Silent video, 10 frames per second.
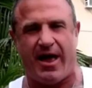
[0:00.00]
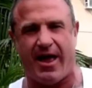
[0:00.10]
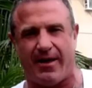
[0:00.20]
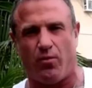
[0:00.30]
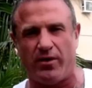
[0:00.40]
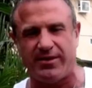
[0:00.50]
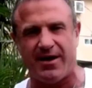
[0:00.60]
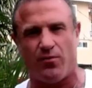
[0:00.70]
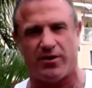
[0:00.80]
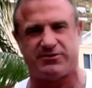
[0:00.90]
And one thing
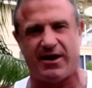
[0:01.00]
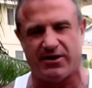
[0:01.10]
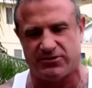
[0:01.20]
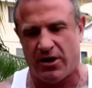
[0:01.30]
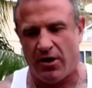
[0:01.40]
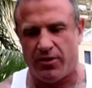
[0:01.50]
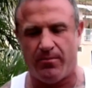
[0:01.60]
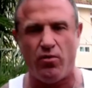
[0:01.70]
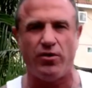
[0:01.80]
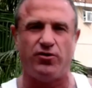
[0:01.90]
I want to say is the
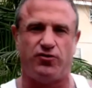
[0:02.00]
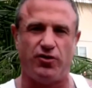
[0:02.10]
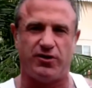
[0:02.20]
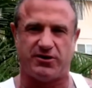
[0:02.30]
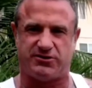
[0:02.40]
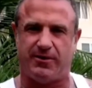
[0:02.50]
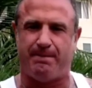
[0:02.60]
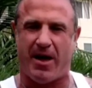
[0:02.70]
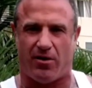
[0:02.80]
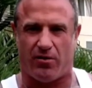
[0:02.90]
more you do this, the
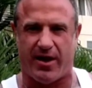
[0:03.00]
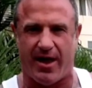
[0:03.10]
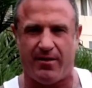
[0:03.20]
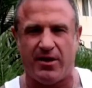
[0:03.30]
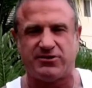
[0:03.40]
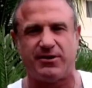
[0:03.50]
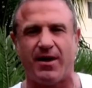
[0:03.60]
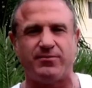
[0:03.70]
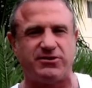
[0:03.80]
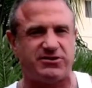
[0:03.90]
better, okay?
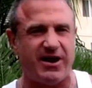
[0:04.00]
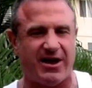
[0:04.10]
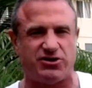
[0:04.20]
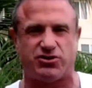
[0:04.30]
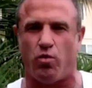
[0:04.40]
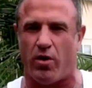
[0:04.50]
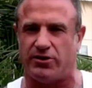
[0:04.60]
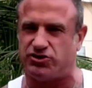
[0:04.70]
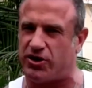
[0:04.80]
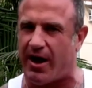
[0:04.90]
Sometimes it's not just a
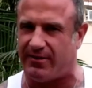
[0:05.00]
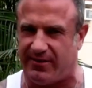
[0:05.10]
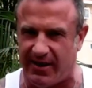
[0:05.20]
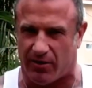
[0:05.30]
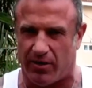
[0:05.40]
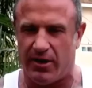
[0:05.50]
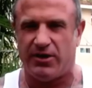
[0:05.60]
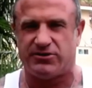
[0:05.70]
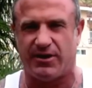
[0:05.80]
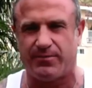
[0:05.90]
one-shot deal.
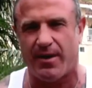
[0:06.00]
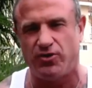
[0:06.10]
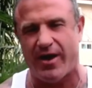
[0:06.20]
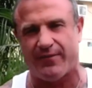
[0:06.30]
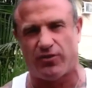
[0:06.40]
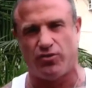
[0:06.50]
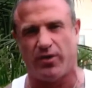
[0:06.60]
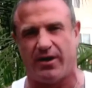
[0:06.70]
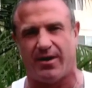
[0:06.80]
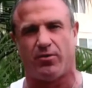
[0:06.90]
Sometimes you have to do
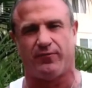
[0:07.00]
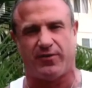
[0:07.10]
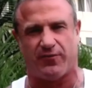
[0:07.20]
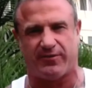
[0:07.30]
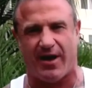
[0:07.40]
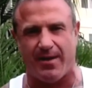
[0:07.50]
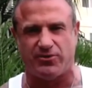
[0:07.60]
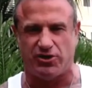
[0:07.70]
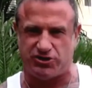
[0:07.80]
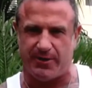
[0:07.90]
it a number of different times
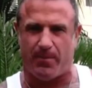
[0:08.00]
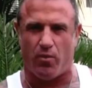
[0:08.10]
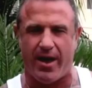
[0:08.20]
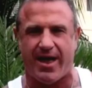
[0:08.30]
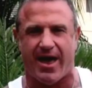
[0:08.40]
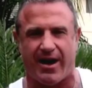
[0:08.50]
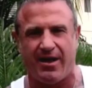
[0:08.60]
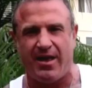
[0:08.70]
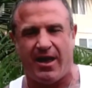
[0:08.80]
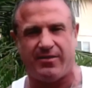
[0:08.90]
and you chip away at it,
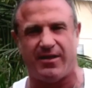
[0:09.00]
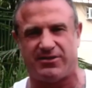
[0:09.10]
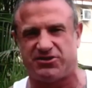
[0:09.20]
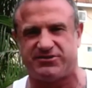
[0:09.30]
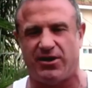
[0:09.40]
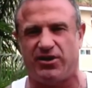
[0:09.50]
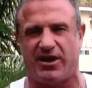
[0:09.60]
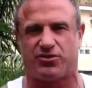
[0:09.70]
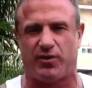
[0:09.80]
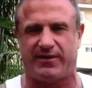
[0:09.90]
and then let's just say you did
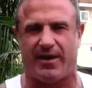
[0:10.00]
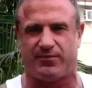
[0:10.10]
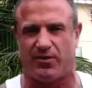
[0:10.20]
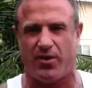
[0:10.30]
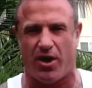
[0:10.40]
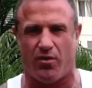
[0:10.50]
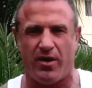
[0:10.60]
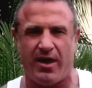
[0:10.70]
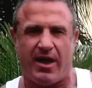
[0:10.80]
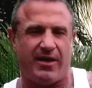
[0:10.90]
it 3 times in a row,
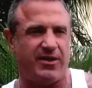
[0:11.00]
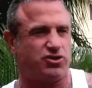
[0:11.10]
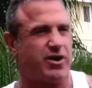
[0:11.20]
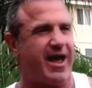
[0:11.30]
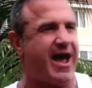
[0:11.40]
and then you try to